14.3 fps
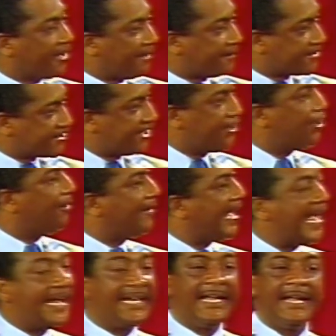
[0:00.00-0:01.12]
purpose in your
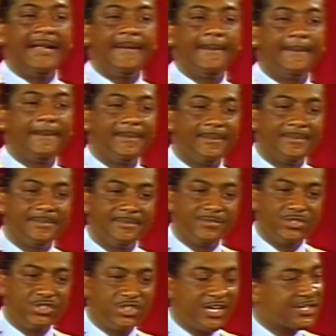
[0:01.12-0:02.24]
mind,
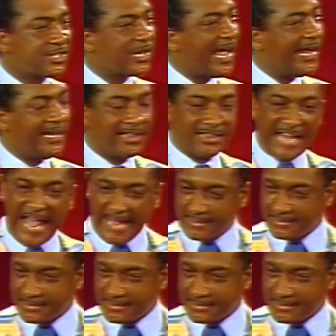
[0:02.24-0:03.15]
just like that,